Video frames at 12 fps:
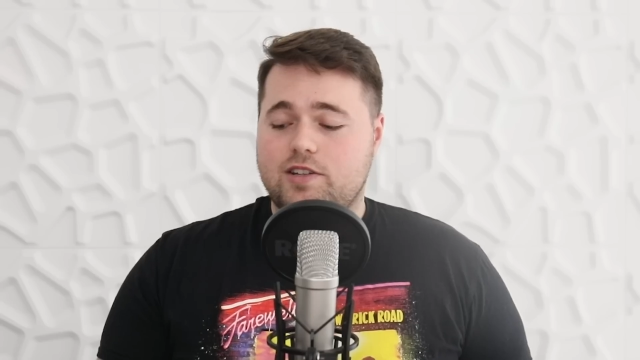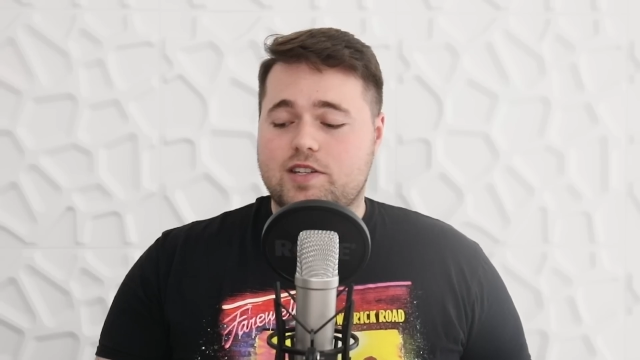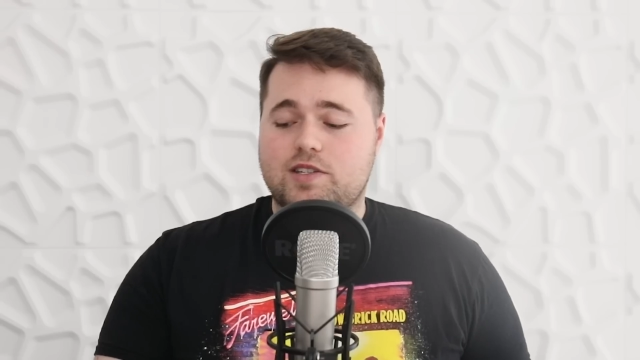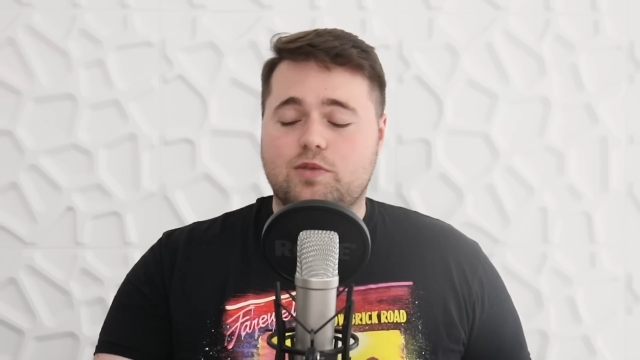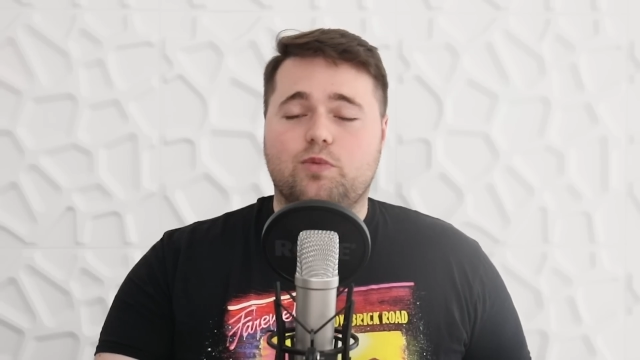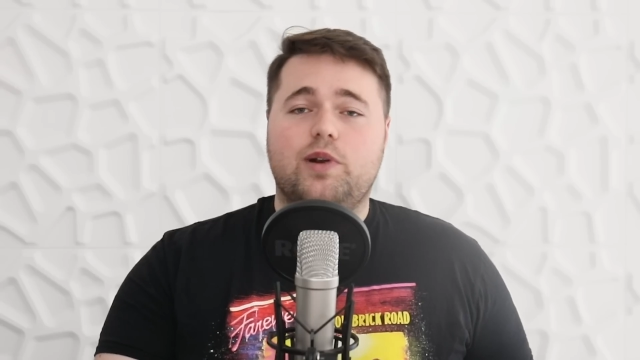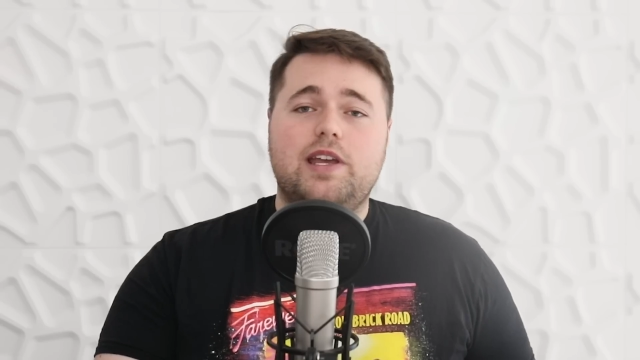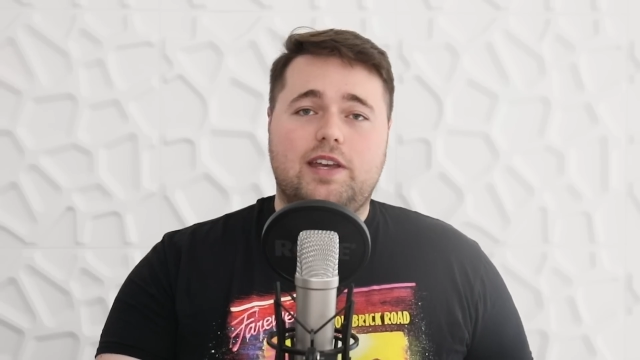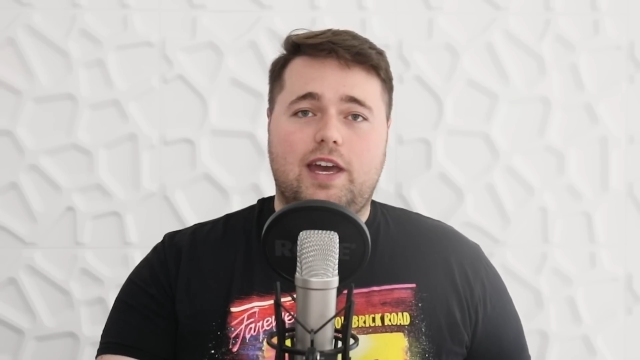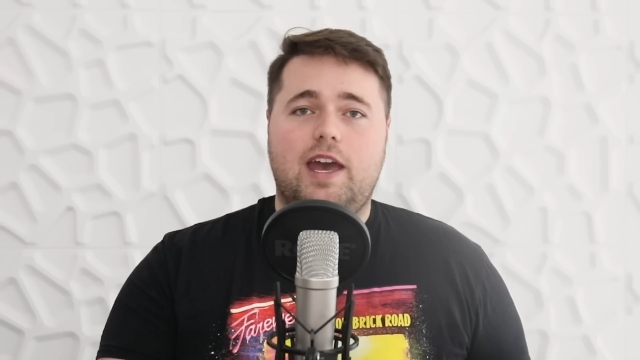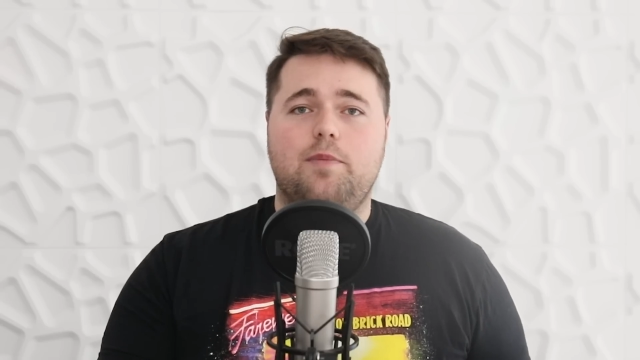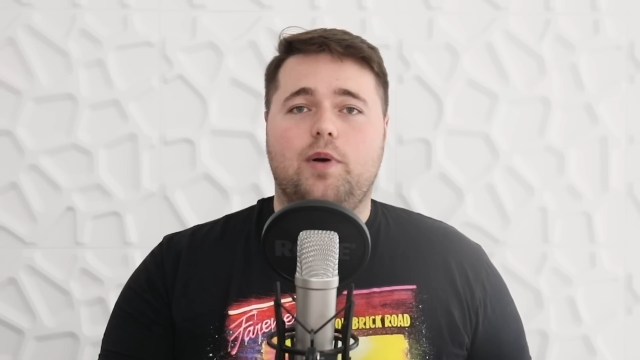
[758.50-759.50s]
Just to
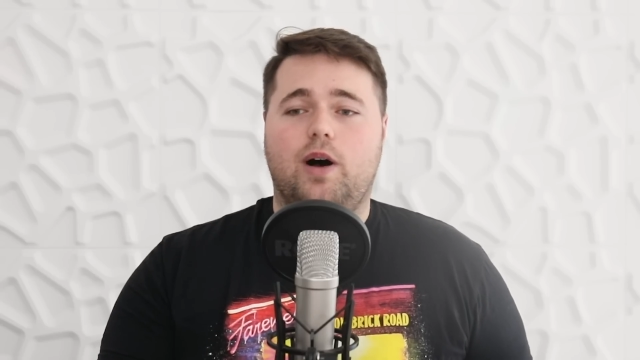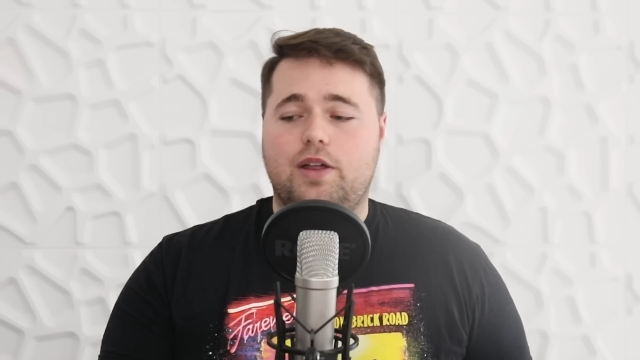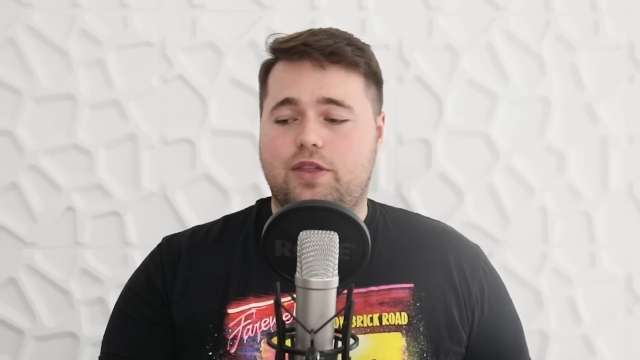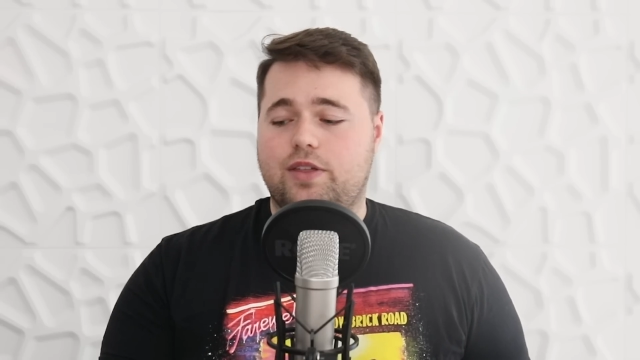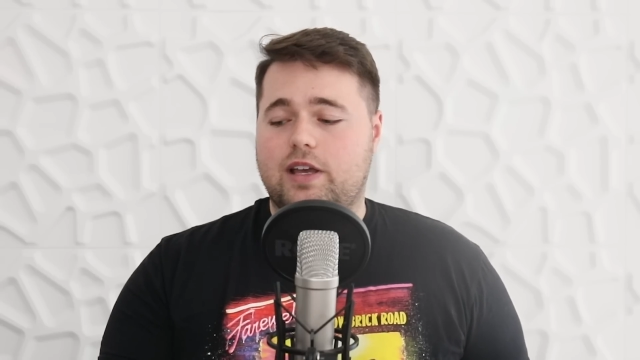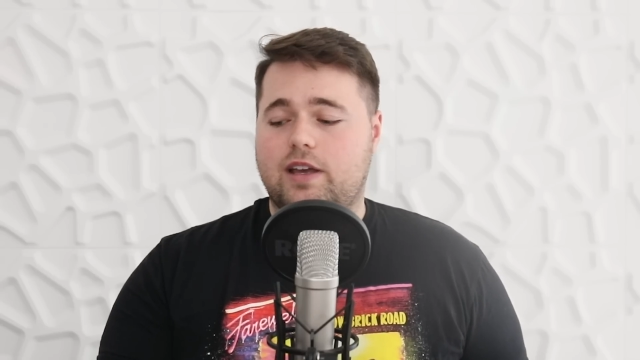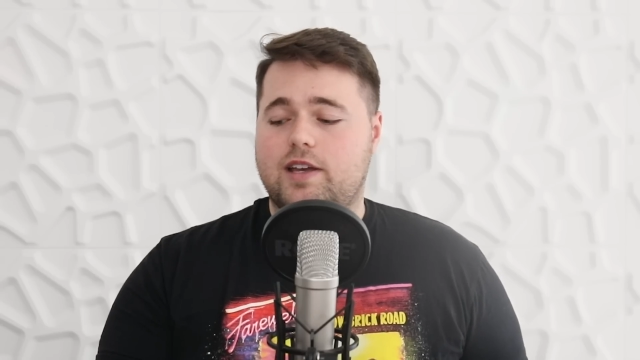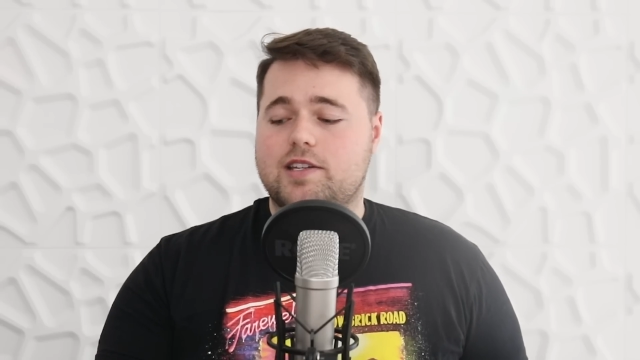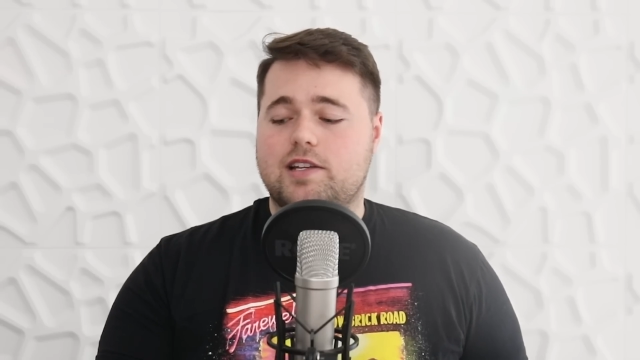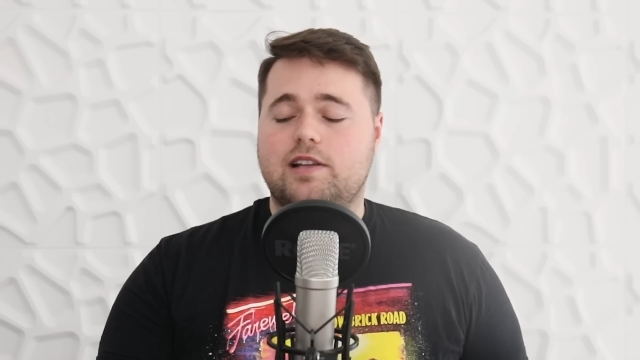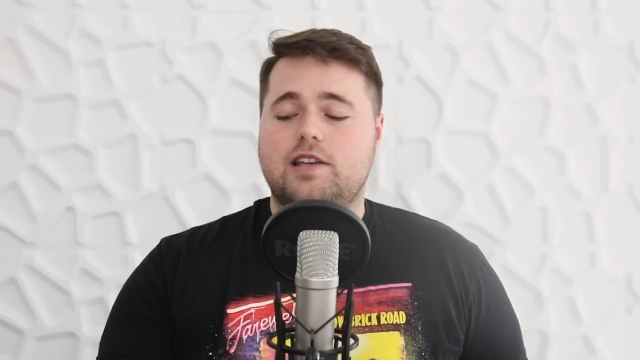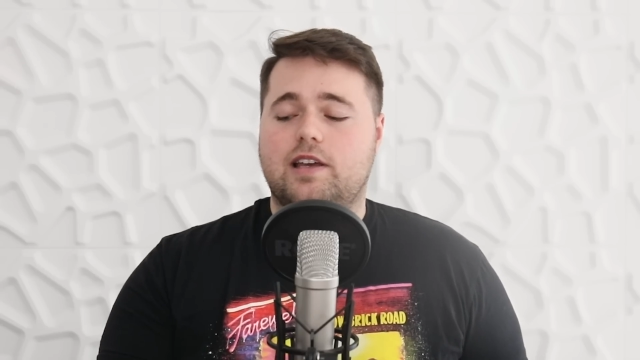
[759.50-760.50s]
recap, I think
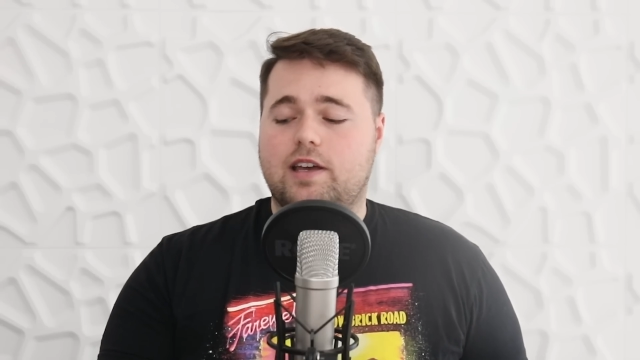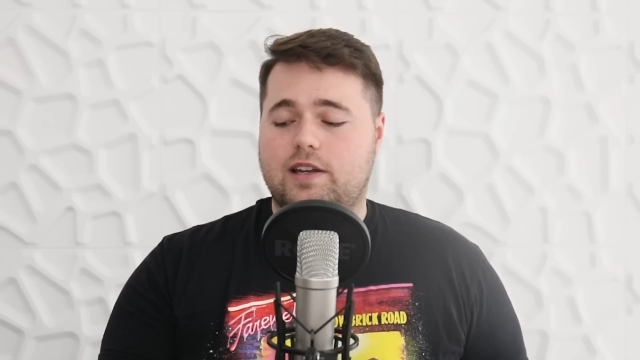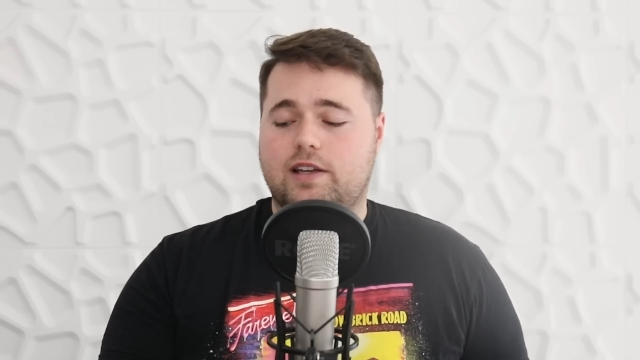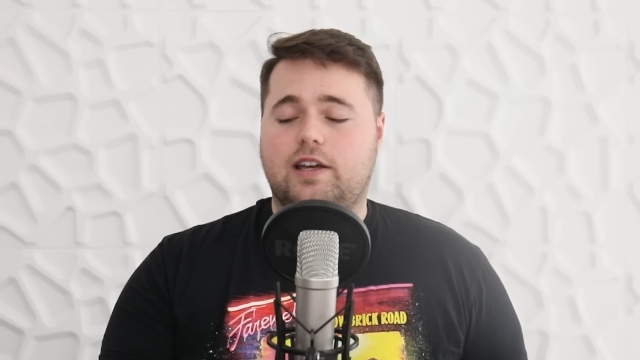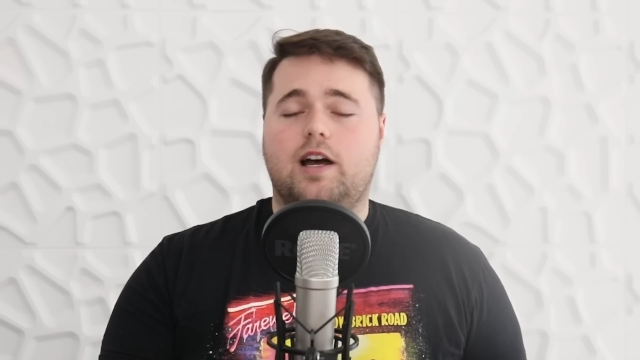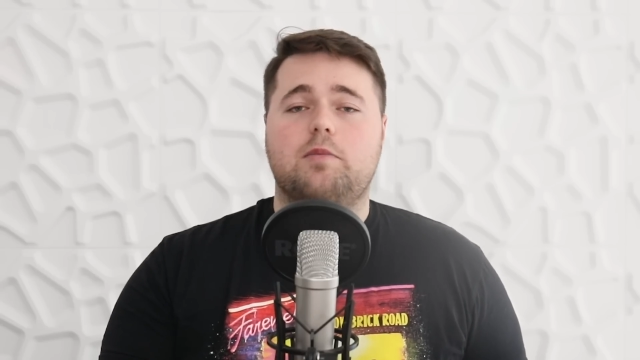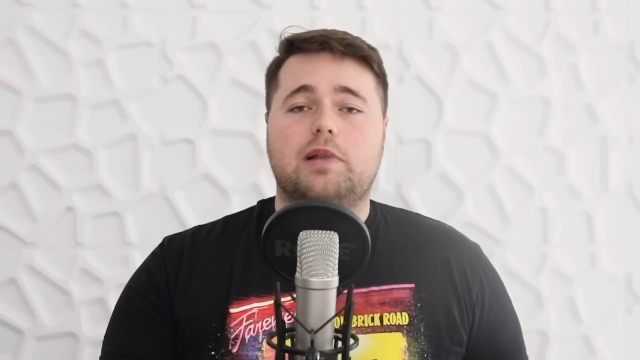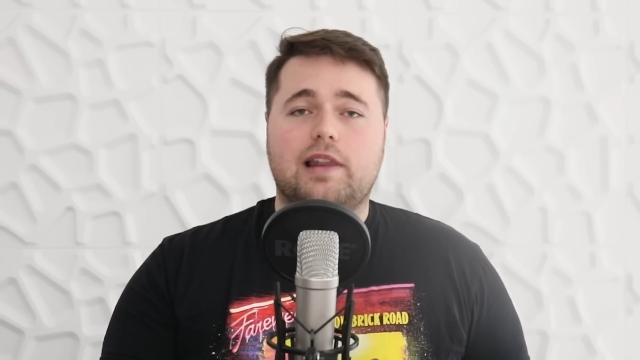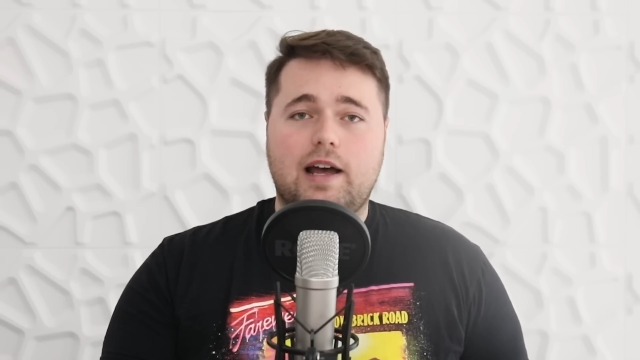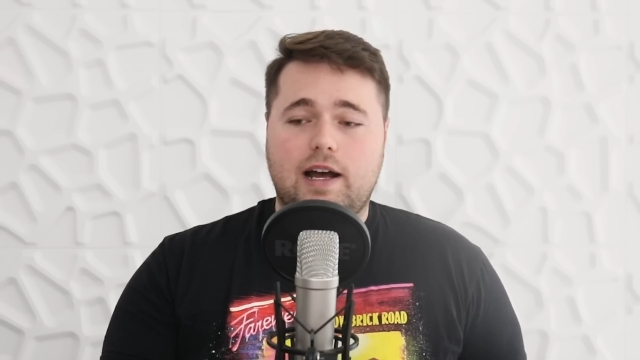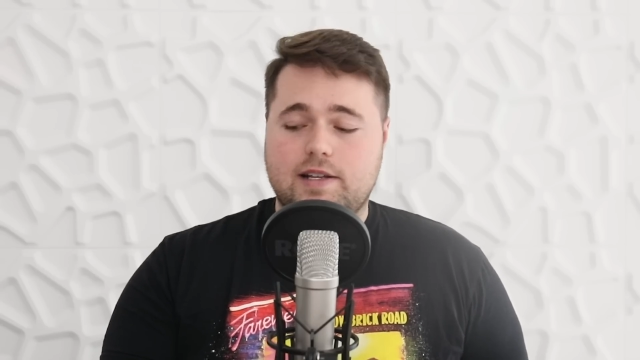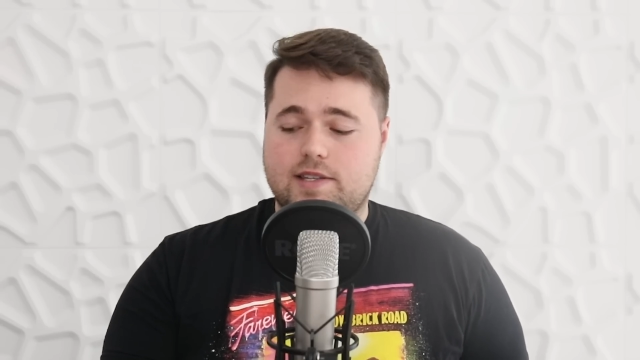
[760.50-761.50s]
Italy are going to come
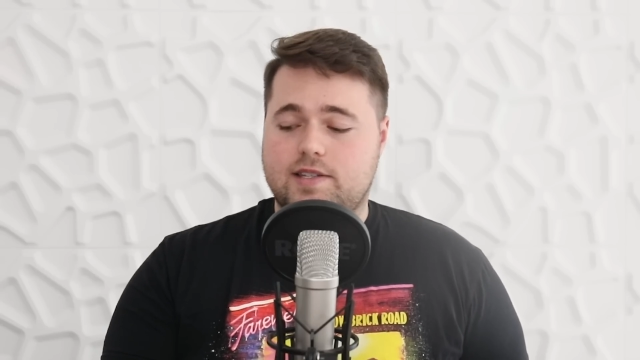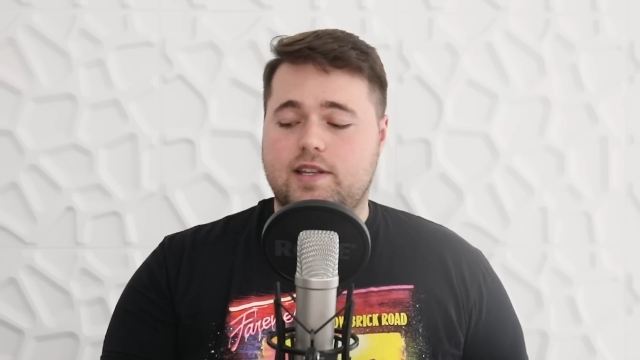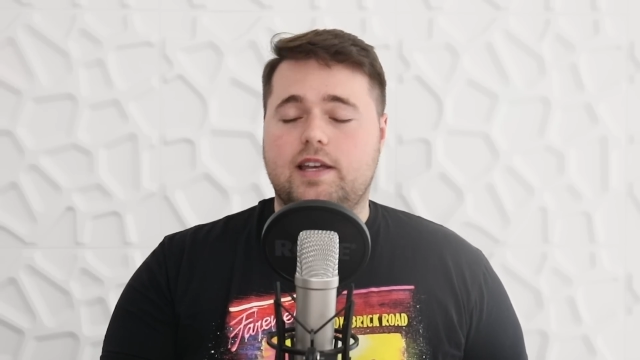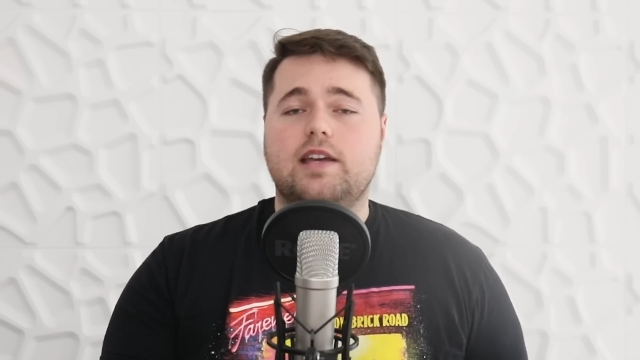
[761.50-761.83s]
last,